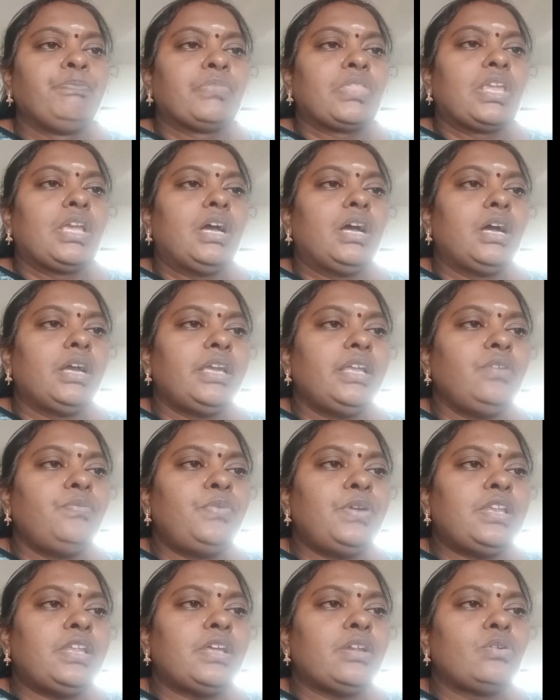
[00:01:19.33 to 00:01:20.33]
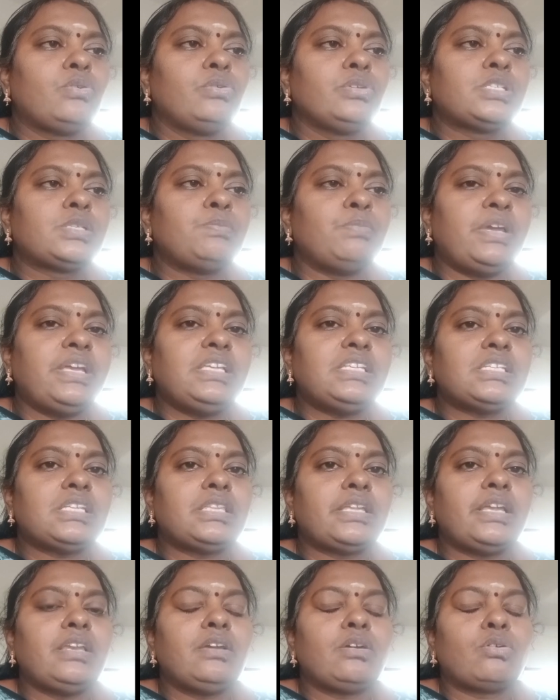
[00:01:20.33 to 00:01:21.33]
Inferior goods
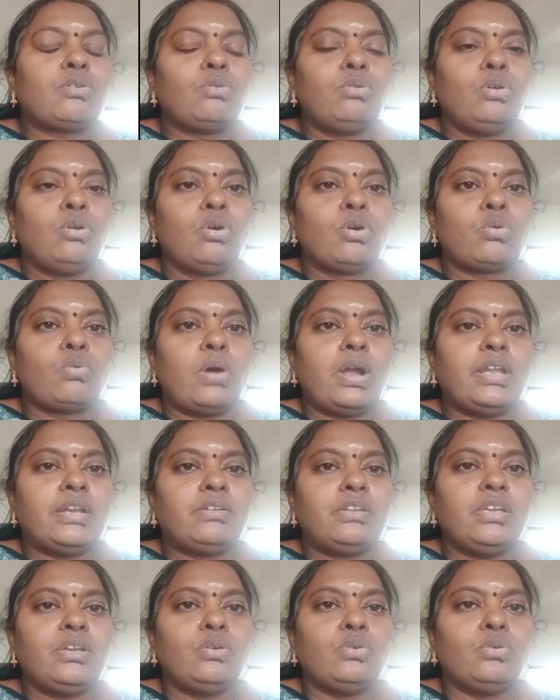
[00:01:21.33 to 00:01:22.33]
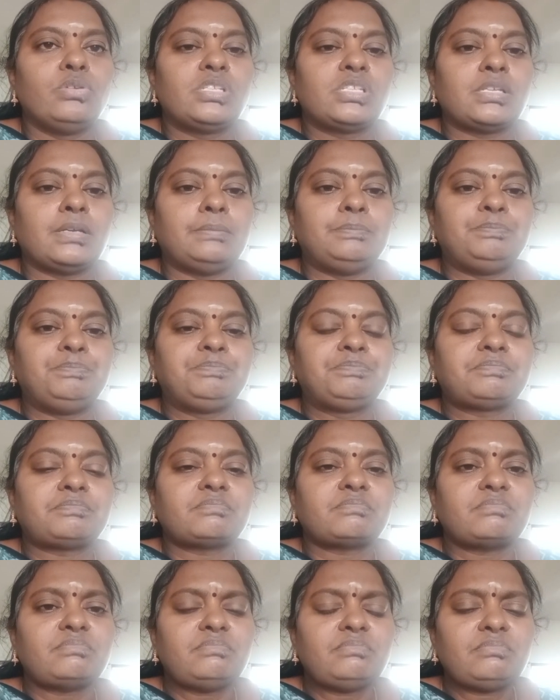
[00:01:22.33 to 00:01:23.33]
means then low quality goods.
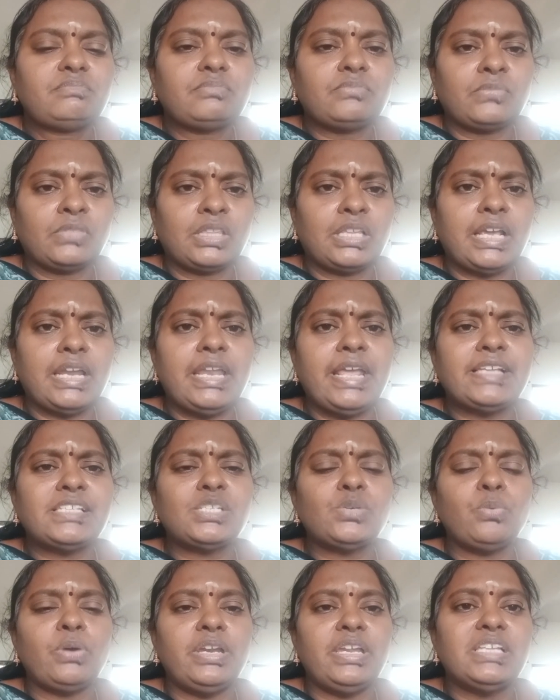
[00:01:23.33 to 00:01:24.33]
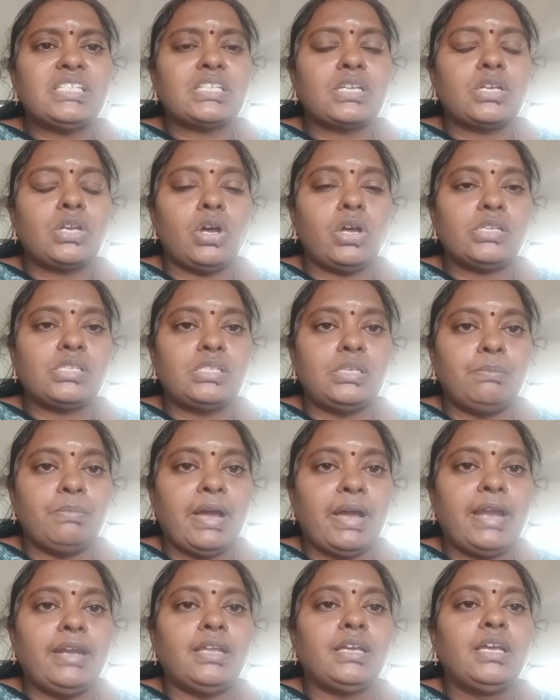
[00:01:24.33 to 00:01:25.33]
The next one is cross
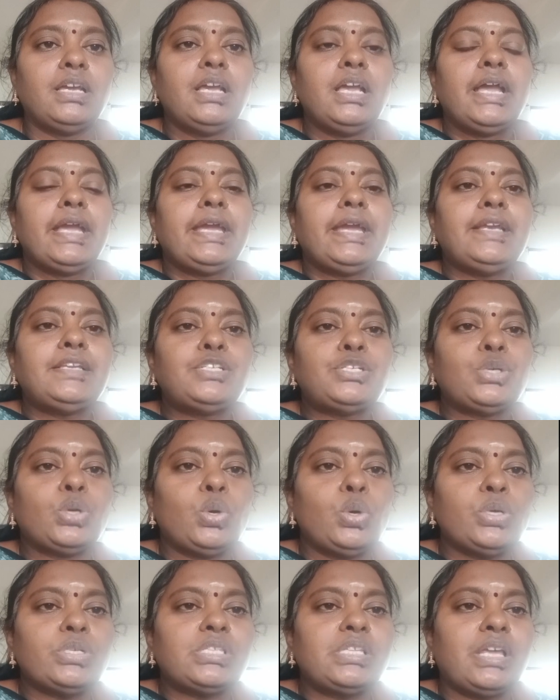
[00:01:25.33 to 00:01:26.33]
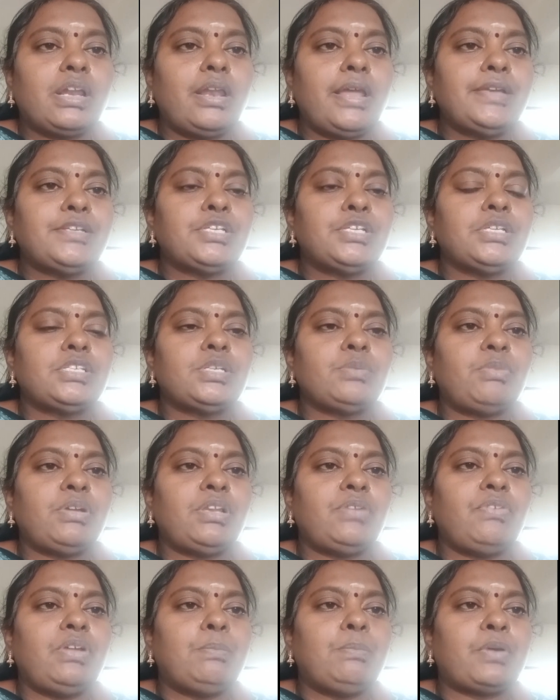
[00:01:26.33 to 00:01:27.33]
demand. It shows the relationship
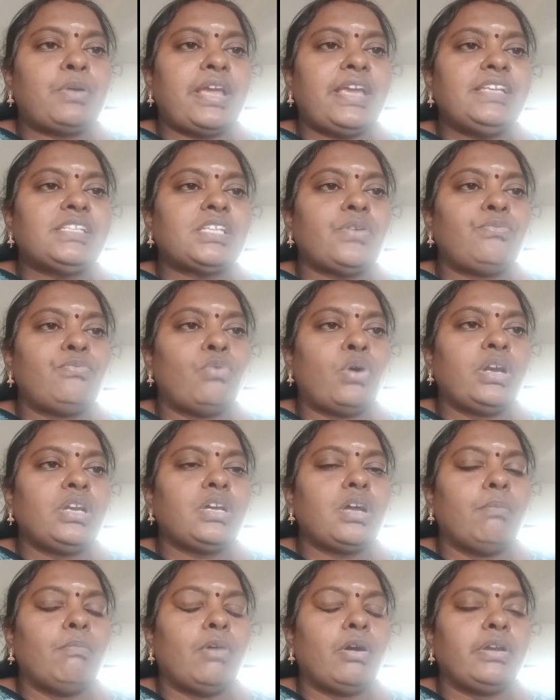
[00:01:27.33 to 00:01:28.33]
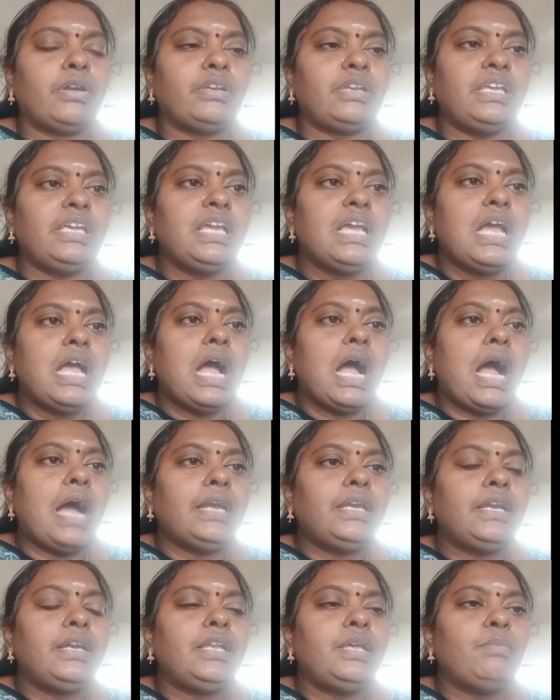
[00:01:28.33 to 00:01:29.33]
between price of one commodity
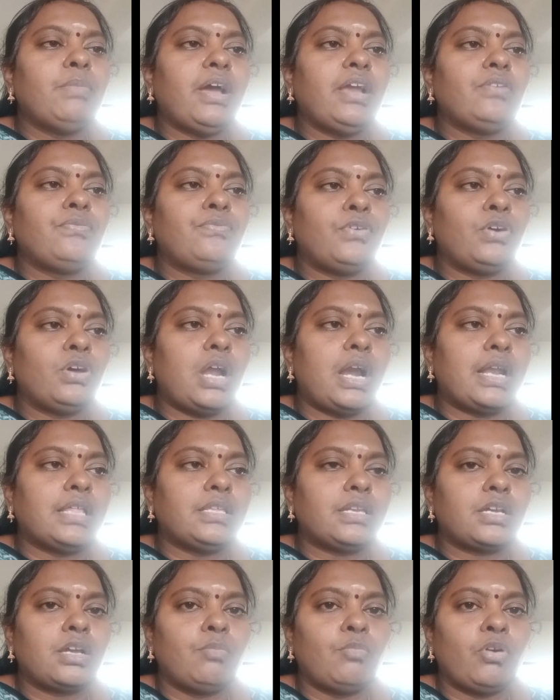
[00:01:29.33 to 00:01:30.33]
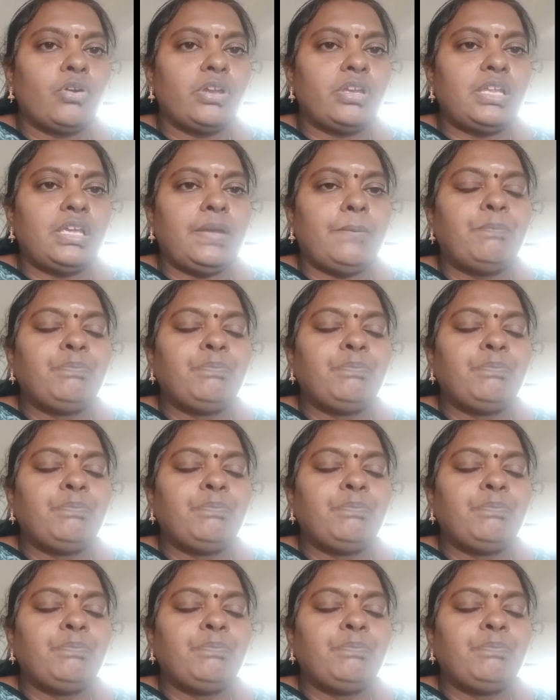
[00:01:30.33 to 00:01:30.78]
and demand for another commodity.